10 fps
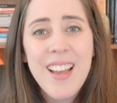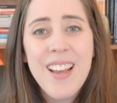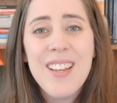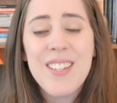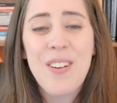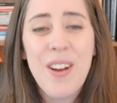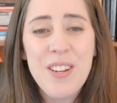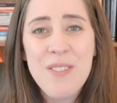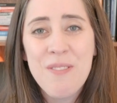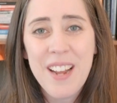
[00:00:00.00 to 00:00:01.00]
So are
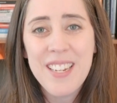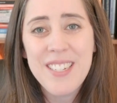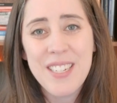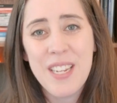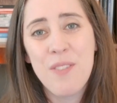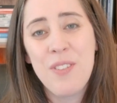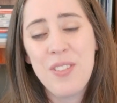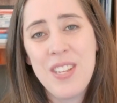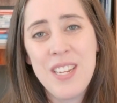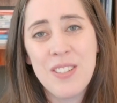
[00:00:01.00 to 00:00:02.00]
you ready to
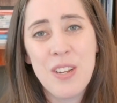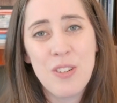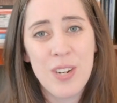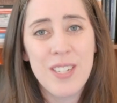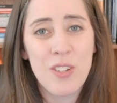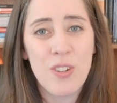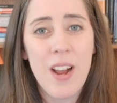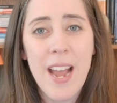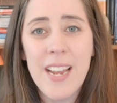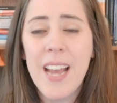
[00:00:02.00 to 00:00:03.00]
give these tricks a
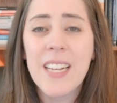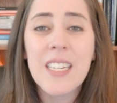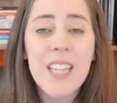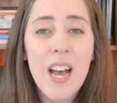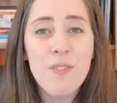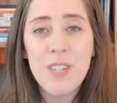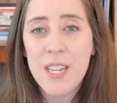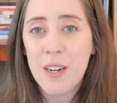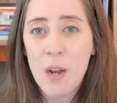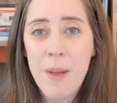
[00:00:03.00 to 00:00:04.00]
try? I'd love to
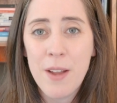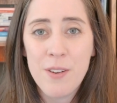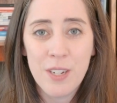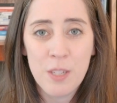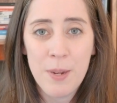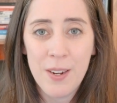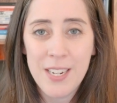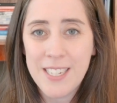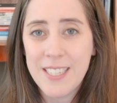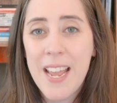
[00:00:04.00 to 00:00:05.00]
hear about your
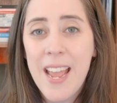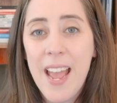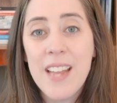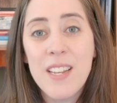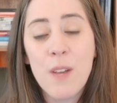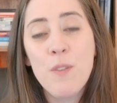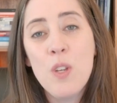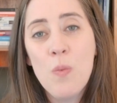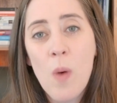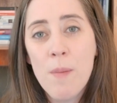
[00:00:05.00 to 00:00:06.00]
experience. And if
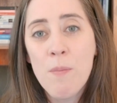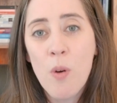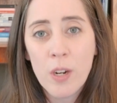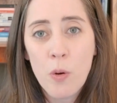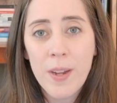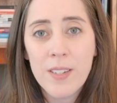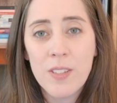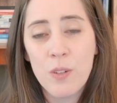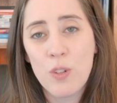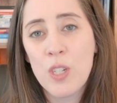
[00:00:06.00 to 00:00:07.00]
you want more quick
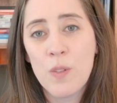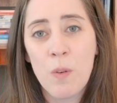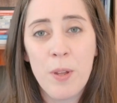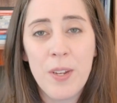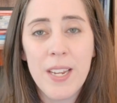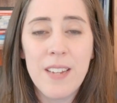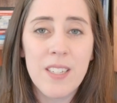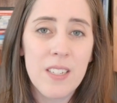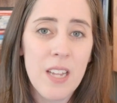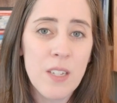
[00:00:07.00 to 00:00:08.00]
solutions for building a
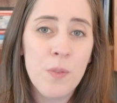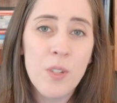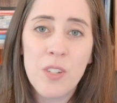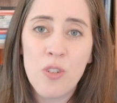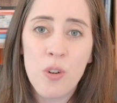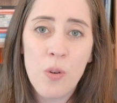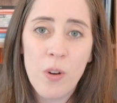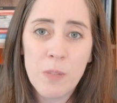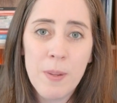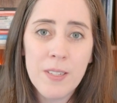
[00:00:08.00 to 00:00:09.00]
successful digital
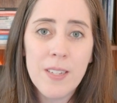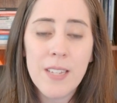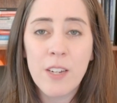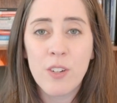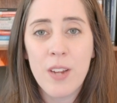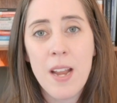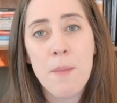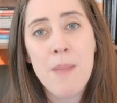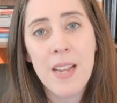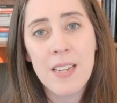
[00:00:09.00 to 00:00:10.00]
course business and
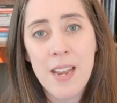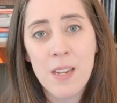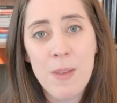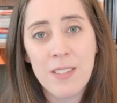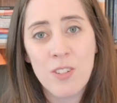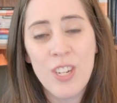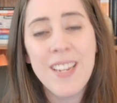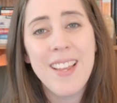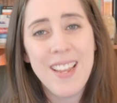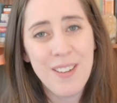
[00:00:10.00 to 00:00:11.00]
creating magnetic messaging,
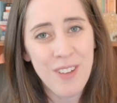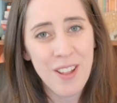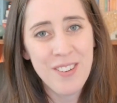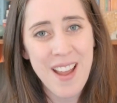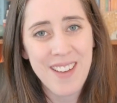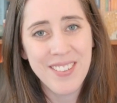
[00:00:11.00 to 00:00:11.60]
hit follow now.